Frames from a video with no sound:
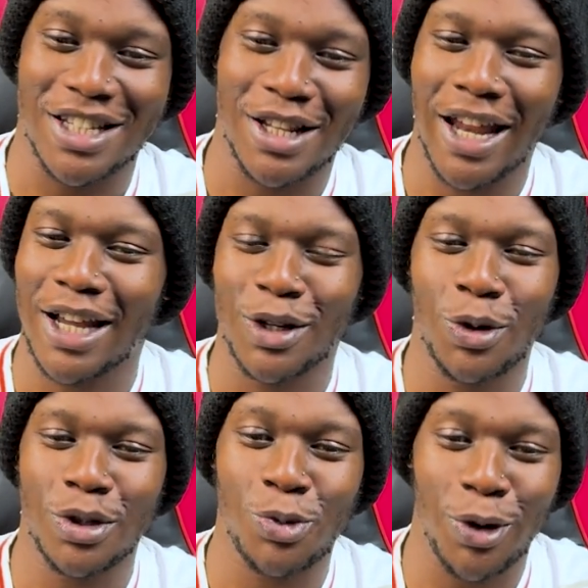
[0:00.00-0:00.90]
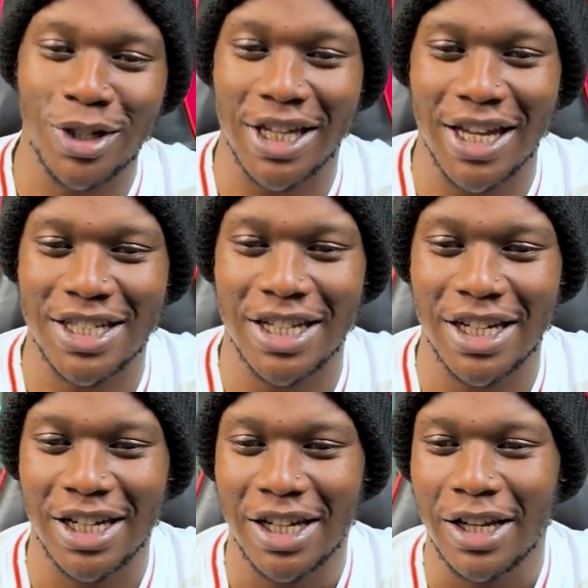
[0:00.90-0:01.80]
Like, not, we're not
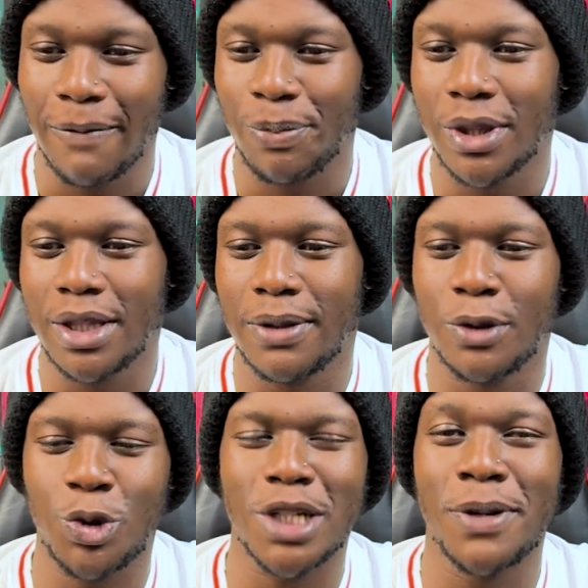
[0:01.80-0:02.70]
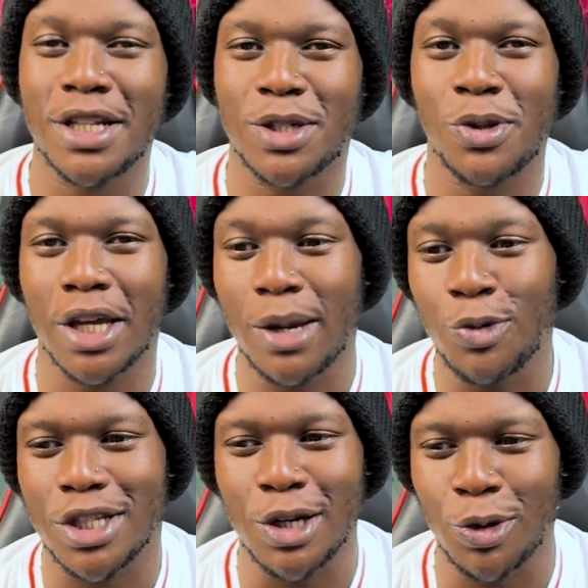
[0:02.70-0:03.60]
guessing. 20 minutes to the game,
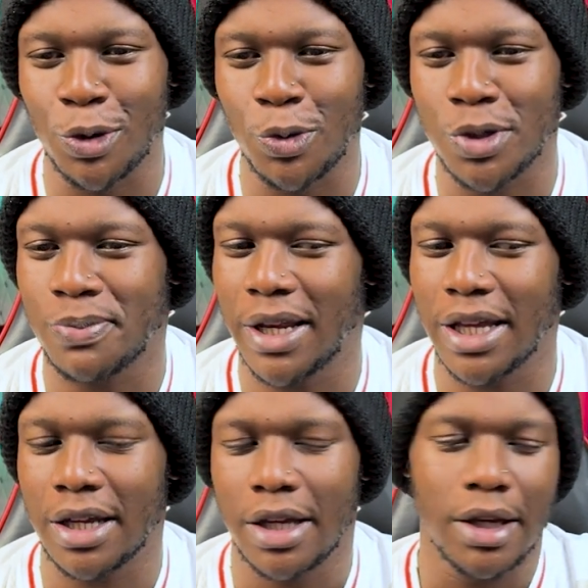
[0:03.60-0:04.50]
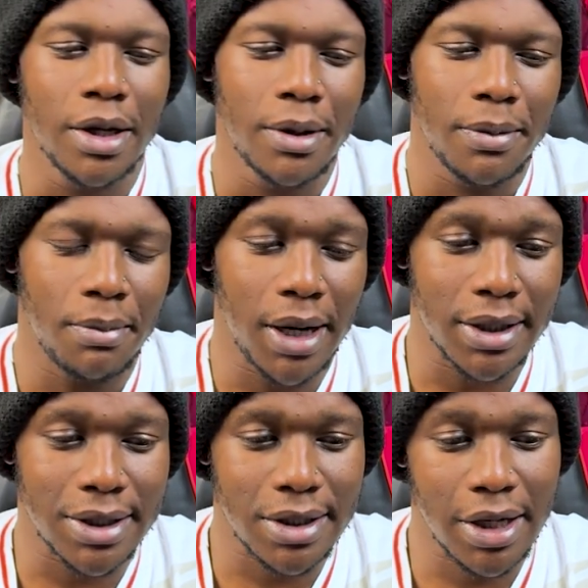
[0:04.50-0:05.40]
we still don't know who's playing.
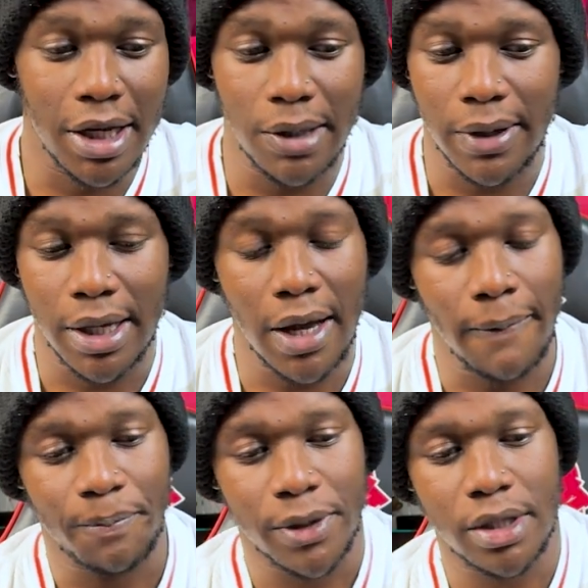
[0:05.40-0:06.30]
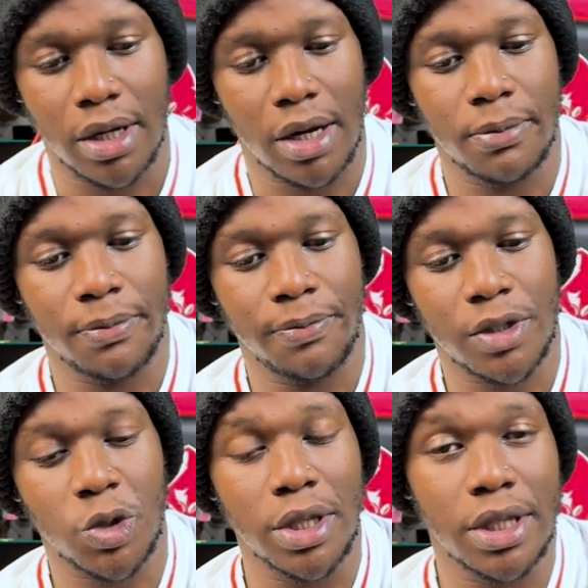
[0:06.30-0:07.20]
But anyway, yeah.
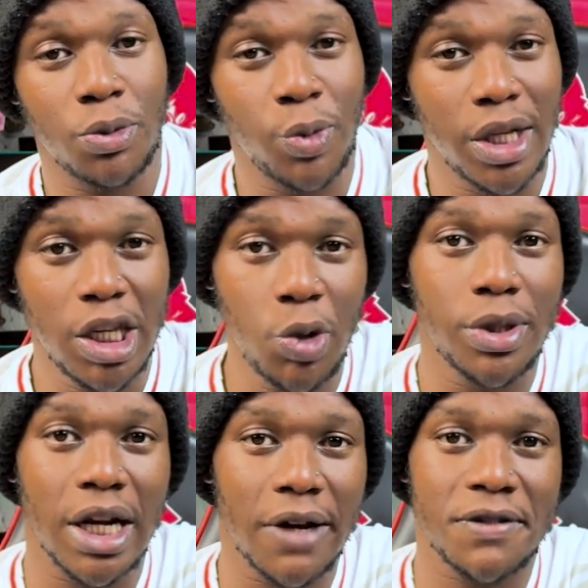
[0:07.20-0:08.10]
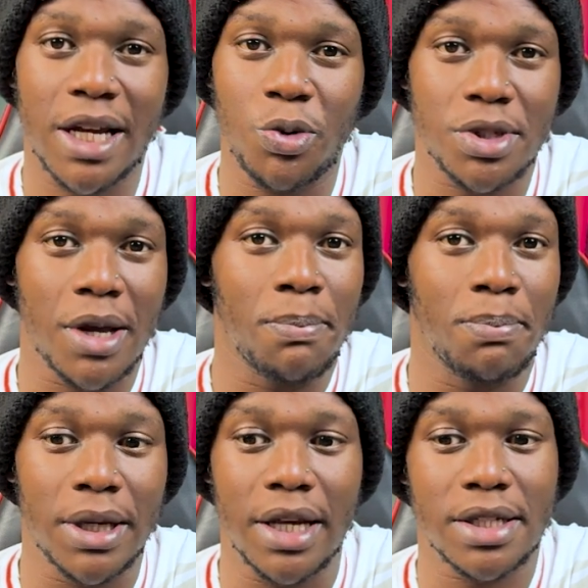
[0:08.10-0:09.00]
So we knew the left side was their
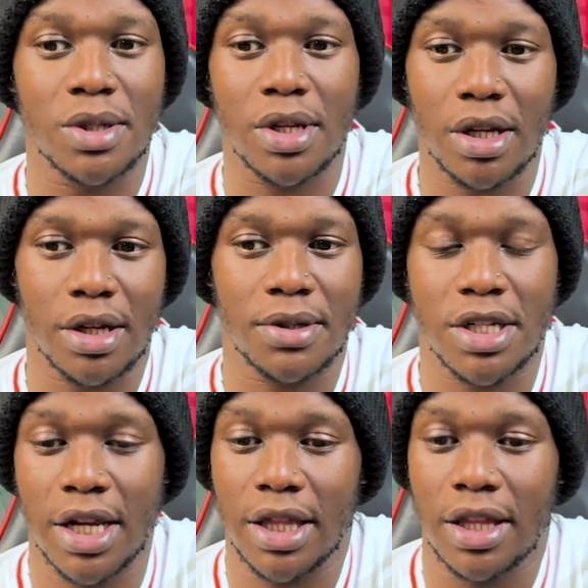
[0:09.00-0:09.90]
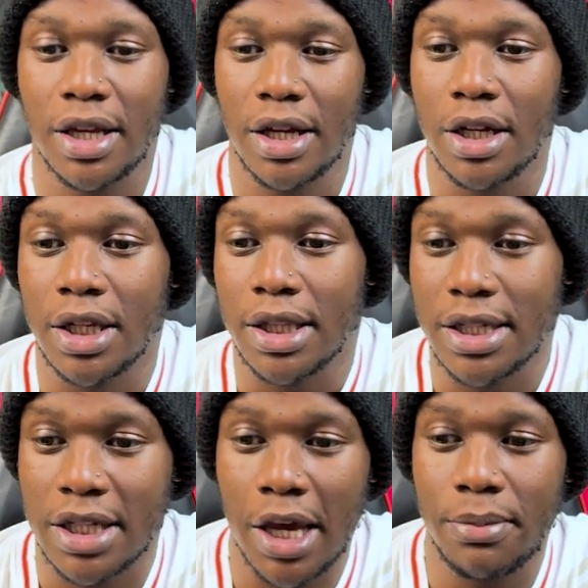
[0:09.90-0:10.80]
biggest strength.
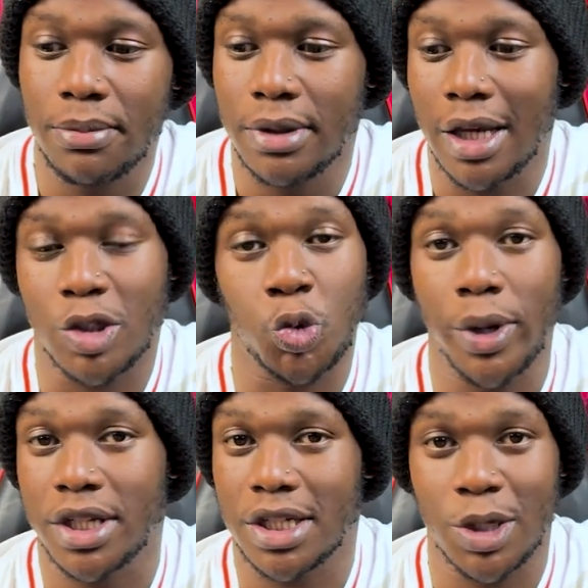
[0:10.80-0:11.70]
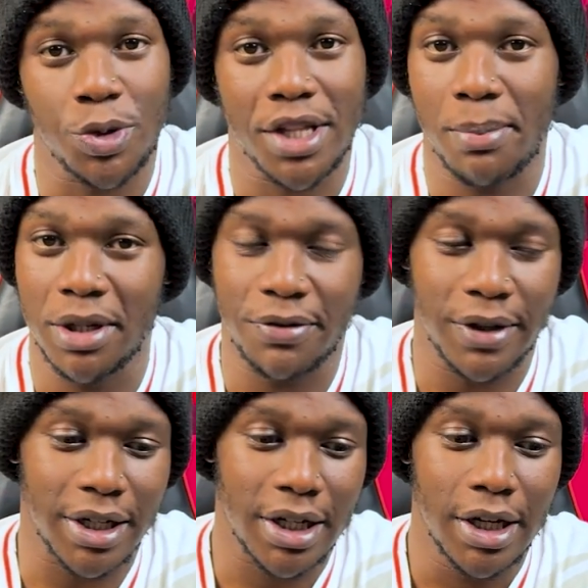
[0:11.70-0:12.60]
This game, they switched. It was their midfield.